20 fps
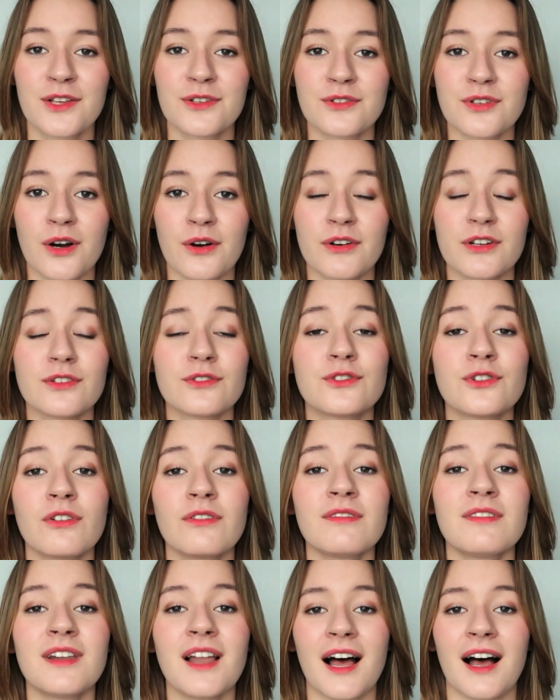So
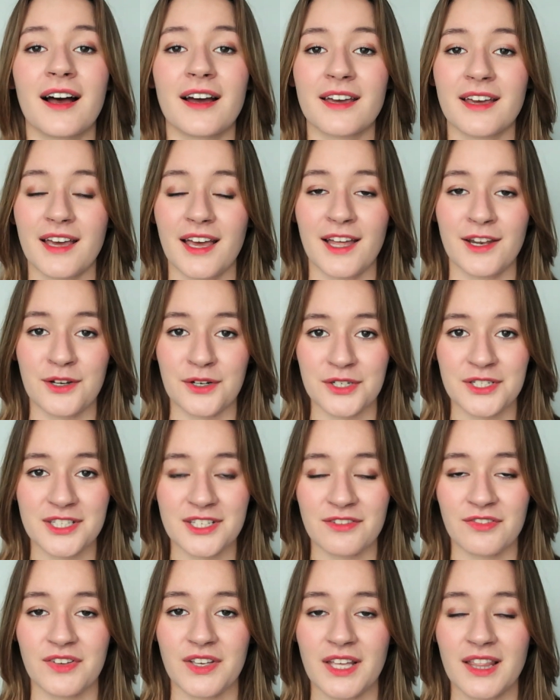don't lie in your
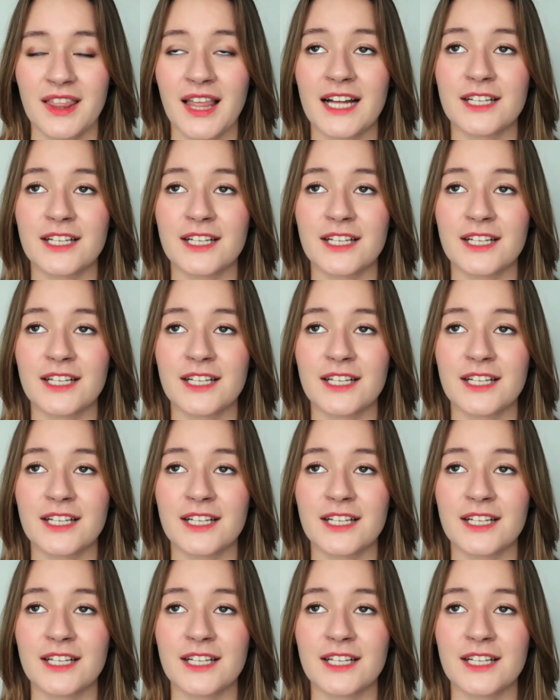CV.